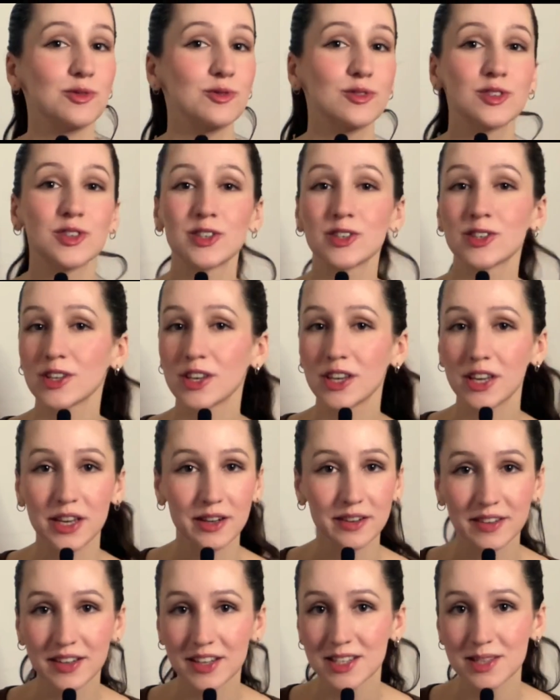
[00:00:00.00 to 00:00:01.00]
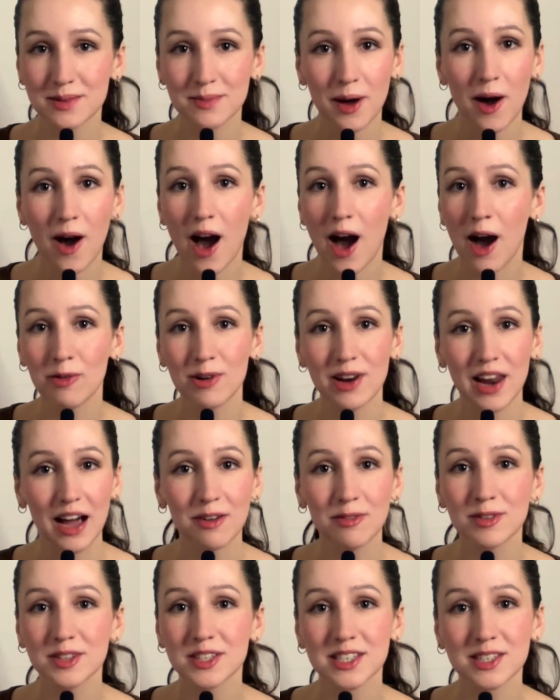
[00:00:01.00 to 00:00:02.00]
or just curious about how
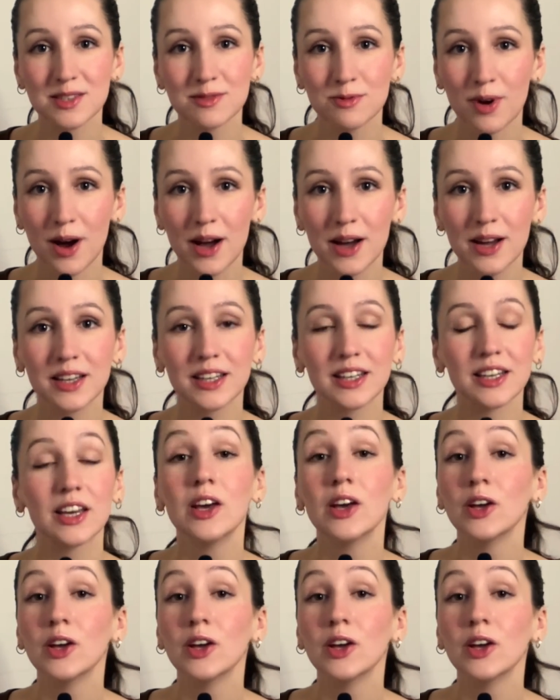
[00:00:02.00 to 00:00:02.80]
languages work,